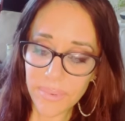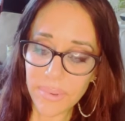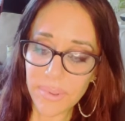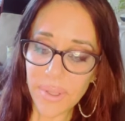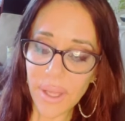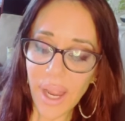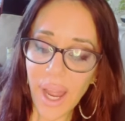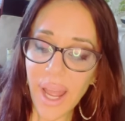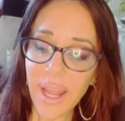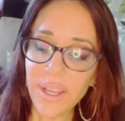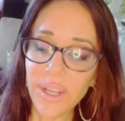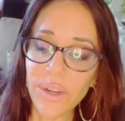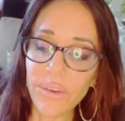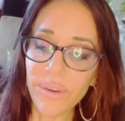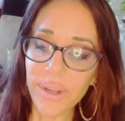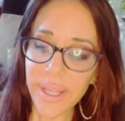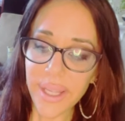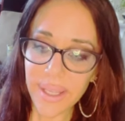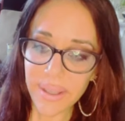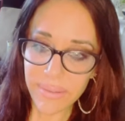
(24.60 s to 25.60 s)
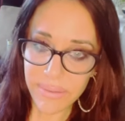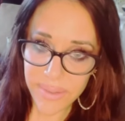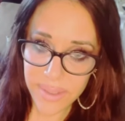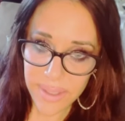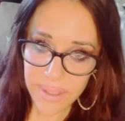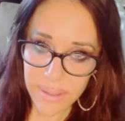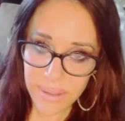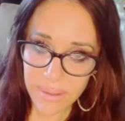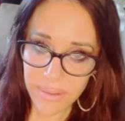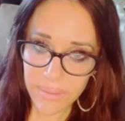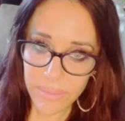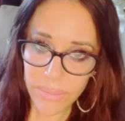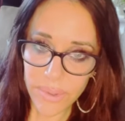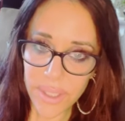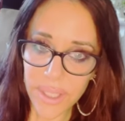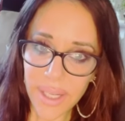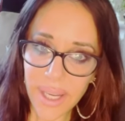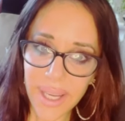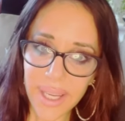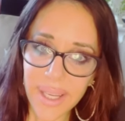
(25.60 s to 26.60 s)
I grieved
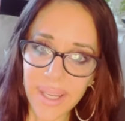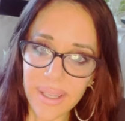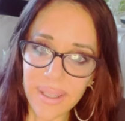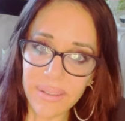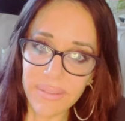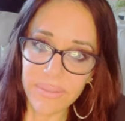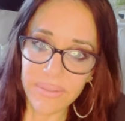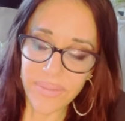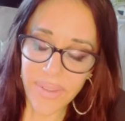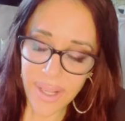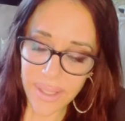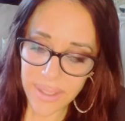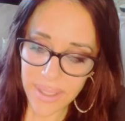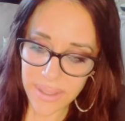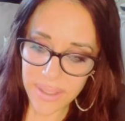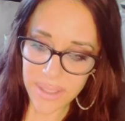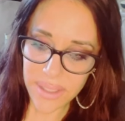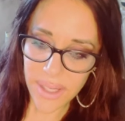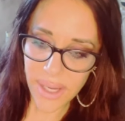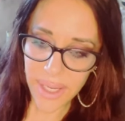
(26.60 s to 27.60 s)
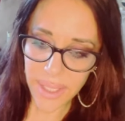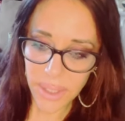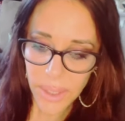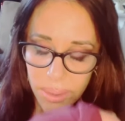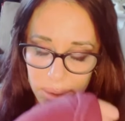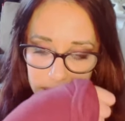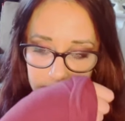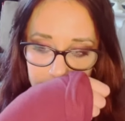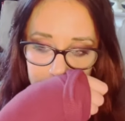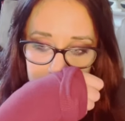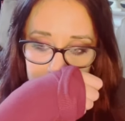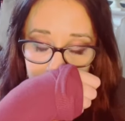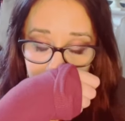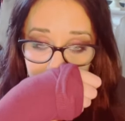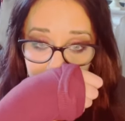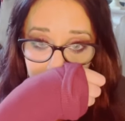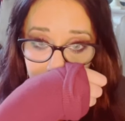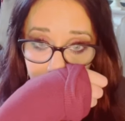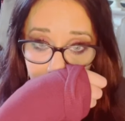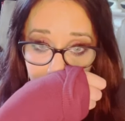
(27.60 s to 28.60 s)
when I found out the diagnoses.
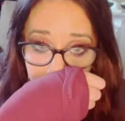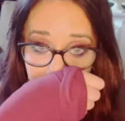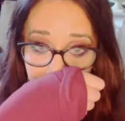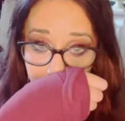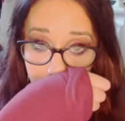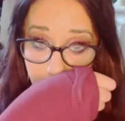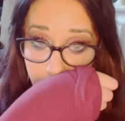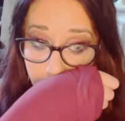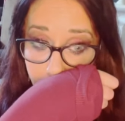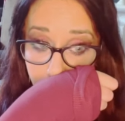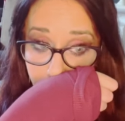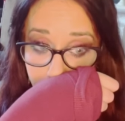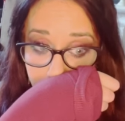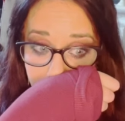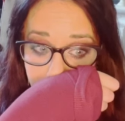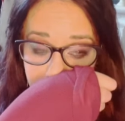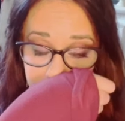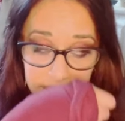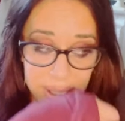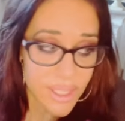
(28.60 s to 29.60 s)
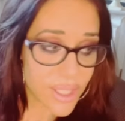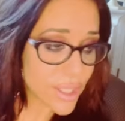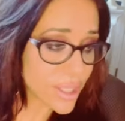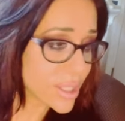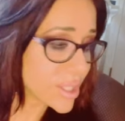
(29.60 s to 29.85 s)
In addition to